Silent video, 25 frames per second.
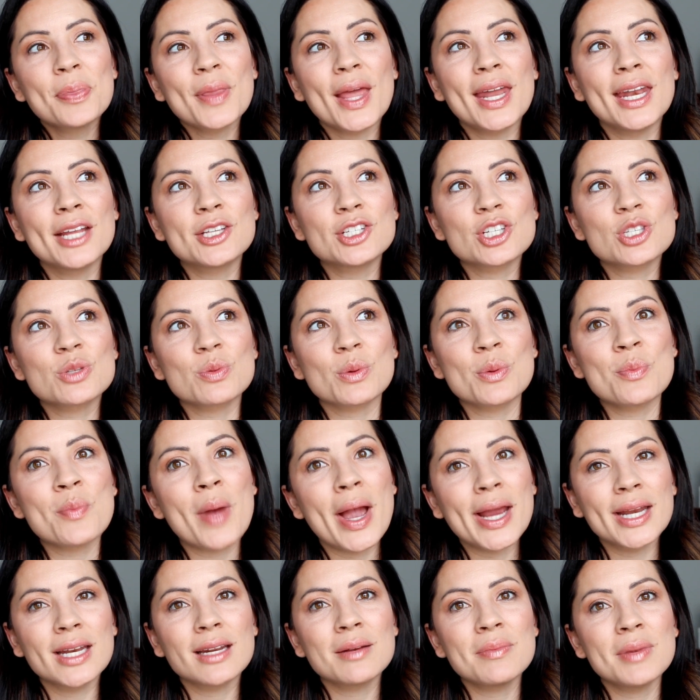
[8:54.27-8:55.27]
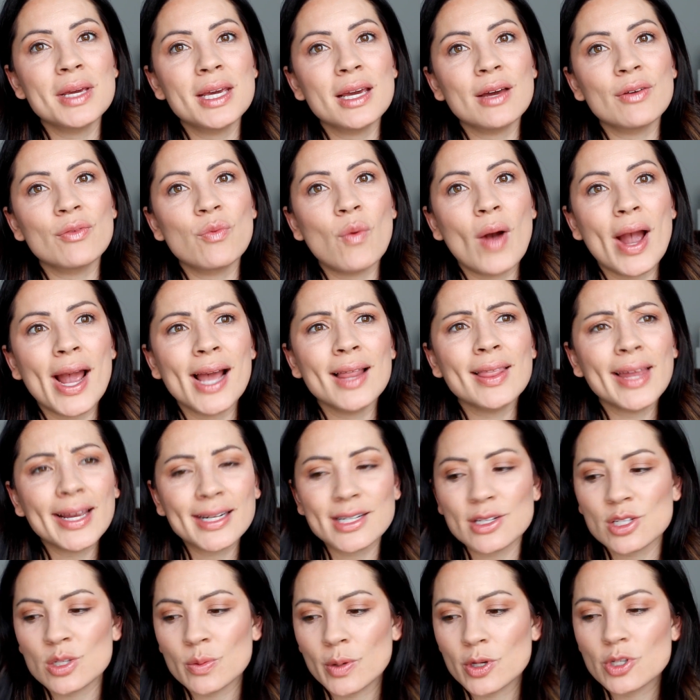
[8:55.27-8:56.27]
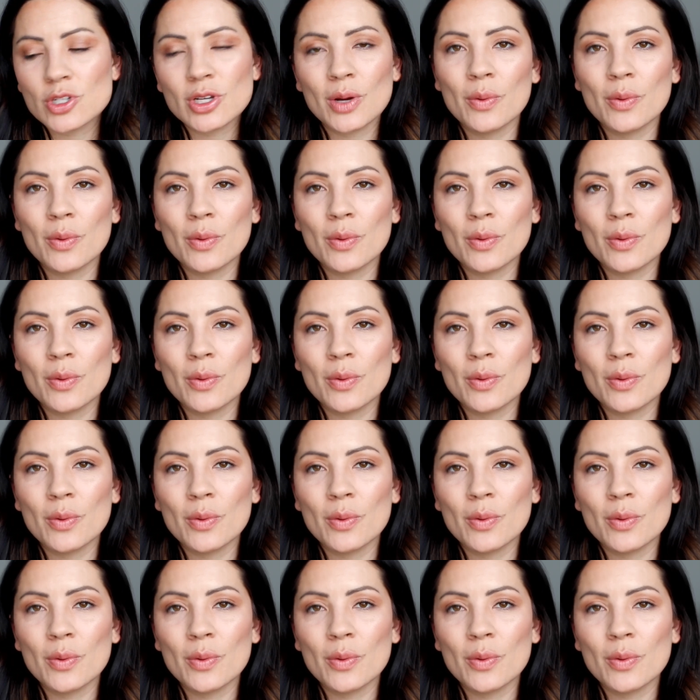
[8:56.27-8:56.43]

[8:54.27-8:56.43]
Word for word: and it just reminded me of why I liked it so much.